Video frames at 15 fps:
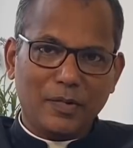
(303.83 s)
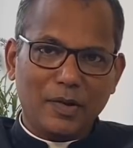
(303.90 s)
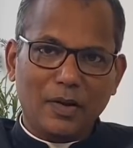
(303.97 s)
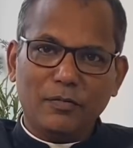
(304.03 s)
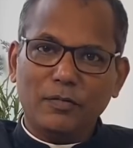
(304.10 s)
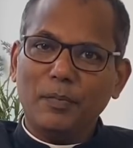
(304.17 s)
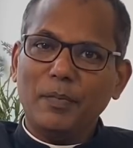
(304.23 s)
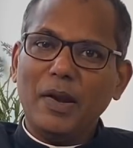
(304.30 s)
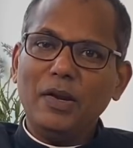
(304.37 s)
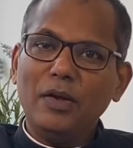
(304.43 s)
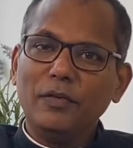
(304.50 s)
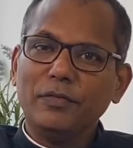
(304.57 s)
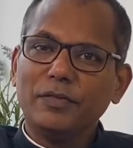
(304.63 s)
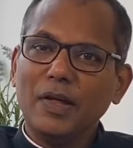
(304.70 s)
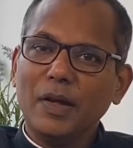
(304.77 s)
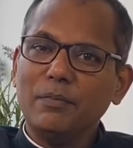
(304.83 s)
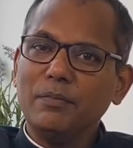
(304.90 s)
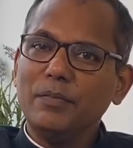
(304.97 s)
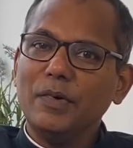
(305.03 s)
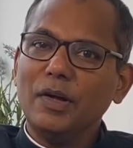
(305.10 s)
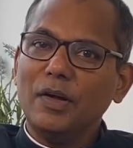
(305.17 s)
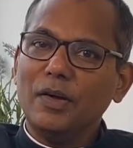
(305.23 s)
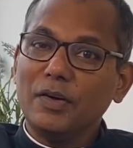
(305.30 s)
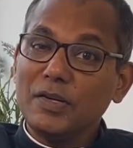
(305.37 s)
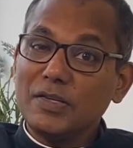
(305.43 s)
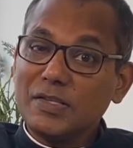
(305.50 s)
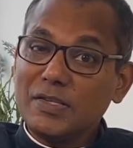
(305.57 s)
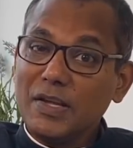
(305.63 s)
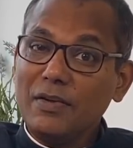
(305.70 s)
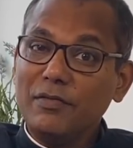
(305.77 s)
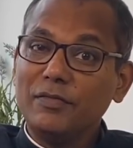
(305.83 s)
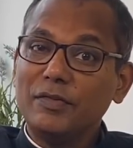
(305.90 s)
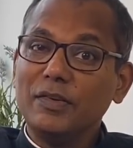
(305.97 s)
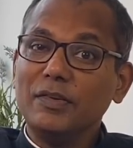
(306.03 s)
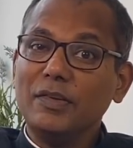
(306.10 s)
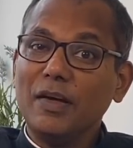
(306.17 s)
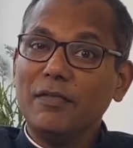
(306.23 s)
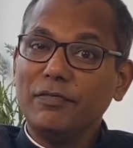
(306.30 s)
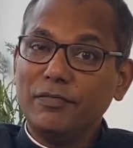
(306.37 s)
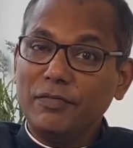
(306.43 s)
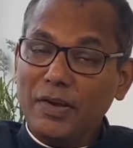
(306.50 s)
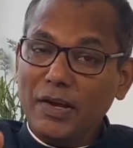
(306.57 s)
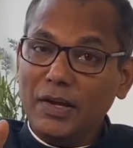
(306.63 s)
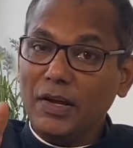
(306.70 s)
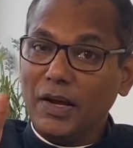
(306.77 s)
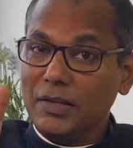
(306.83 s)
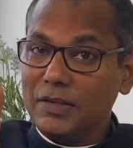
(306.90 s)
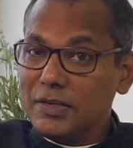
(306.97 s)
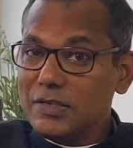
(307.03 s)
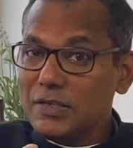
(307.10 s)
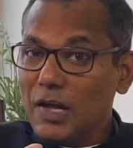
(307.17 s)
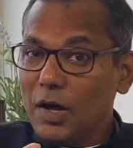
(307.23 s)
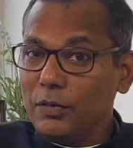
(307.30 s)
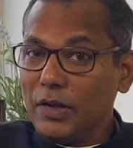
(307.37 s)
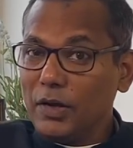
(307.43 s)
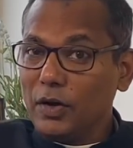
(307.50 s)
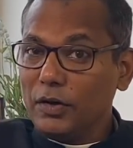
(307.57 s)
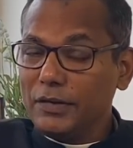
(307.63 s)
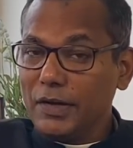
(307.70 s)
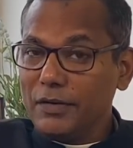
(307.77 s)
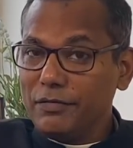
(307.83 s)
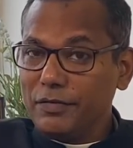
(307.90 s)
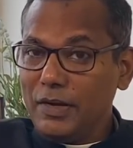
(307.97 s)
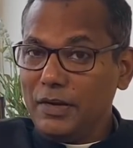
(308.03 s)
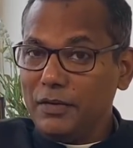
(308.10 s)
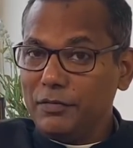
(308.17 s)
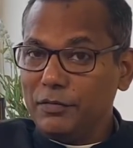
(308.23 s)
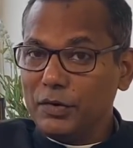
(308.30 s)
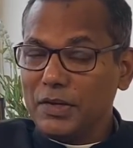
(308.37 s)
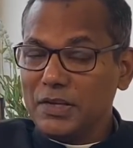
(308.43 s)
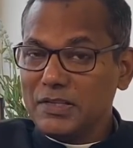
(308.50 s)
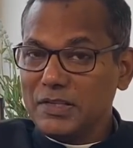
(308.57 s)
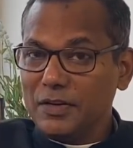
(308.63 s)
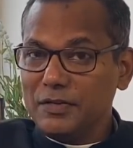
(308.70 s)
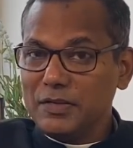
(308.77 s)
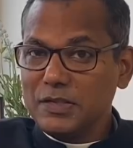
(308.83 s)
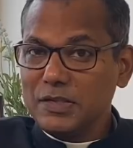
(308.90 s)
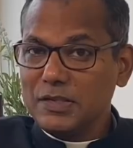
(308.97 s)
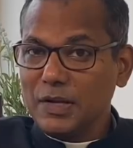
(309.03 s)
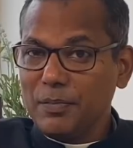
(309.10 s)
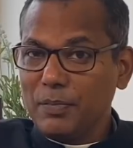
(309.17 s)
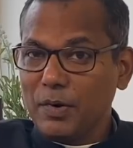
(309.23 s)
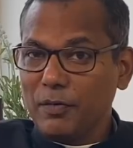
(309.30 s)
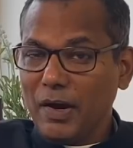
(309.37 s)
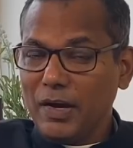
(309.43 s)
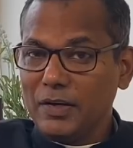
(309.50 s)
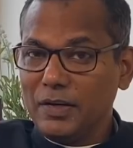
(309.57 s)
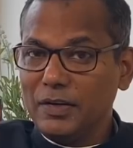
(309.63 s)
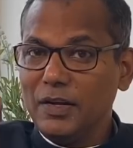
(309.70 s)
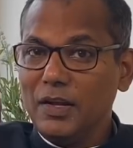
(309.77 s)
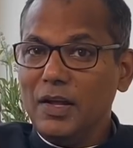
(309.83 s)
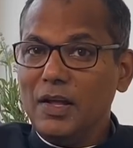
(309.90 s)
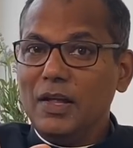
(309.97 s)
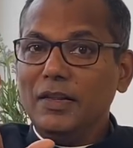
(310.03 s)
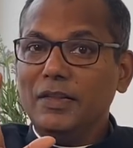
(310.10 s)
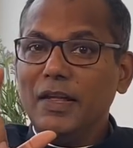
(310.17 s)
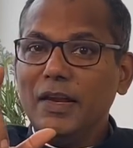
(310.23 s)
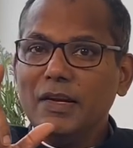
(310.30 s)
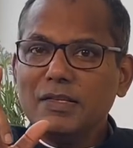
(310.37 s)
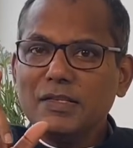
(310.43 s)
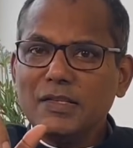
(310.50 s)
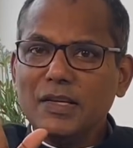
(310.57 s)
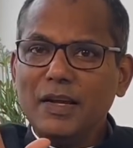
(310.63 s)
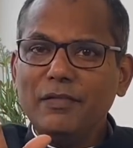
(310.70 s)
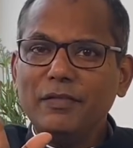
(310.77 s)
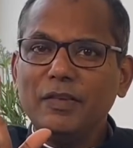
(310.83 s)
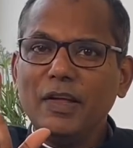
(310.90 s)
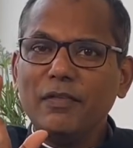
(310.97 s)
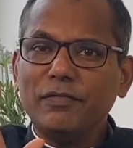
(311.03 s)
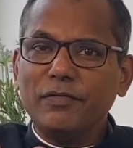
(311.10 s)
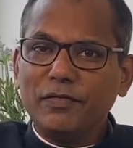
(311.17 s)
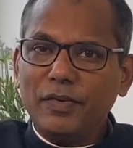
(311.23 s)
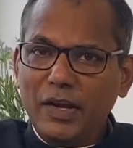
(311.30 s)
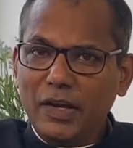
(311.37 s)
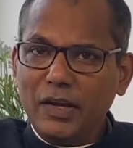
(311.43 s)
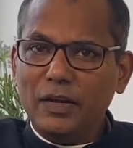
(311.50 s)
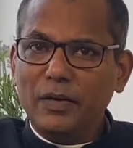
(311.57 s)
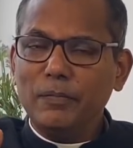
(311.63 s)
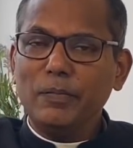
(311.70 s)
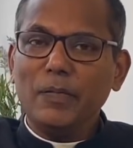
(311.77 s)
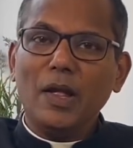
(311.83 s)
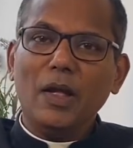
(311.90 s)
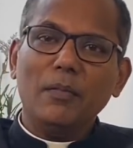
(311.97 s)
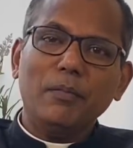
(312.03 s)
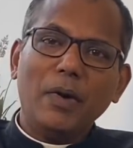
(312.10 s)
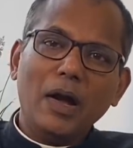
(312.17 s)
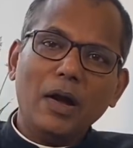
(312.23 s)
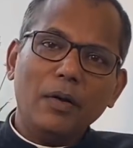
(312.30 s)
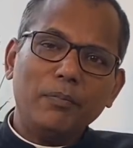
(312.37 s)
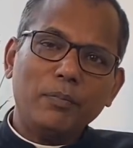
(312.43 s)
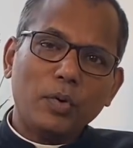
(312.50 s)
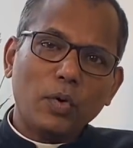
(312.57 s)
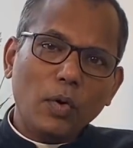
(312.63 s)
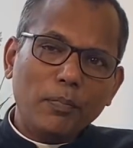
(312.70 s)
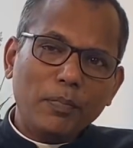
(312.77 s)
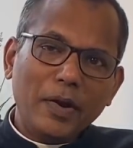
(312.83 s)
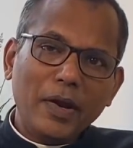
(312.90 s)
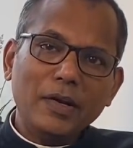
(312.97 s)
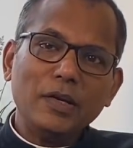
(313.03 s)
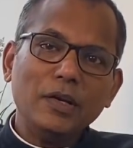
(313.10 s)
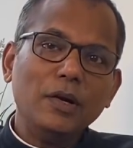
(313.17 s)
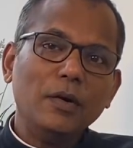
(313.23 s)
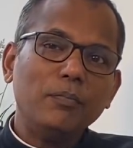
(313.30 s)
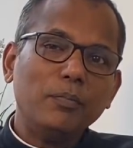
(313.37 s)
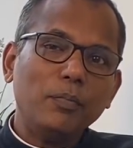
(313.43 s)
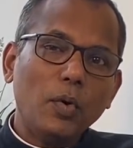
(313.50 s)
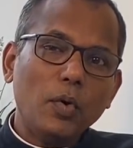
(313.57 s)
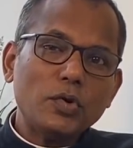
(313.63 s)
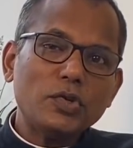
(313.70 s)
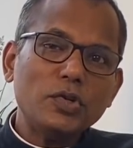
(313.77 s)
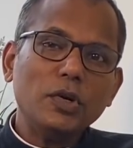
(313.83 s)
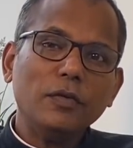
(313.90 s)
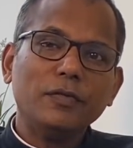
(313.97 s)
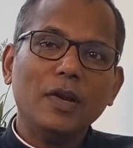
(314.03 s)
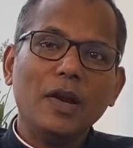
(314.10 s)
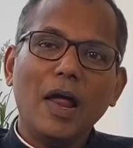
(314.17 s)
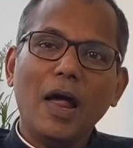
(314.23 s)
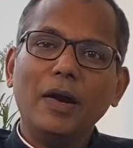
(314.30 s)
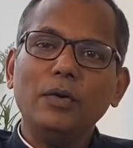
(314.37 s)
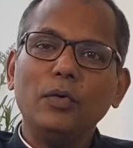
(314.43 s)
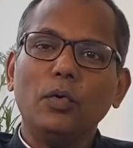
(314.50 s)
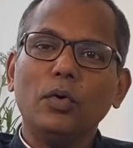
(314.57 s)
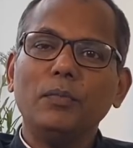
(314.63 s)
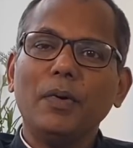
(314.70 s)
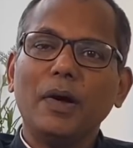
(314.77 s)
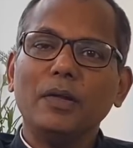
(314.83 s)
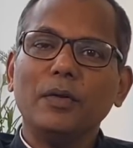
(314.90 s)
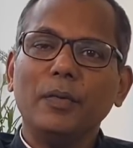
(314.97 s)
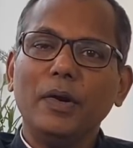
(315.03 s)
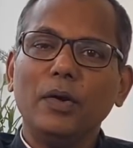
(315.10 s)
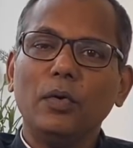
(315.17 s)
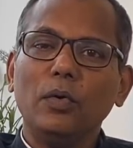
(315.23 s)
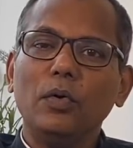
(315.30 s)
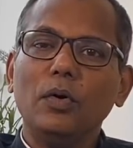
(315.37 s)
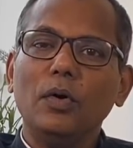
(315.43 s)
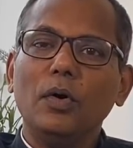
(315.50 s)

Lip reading: For many of them received their fee, and this is how they got their fee for their services they provided. They received their fee by appropriating a portion of the land owned by the widow,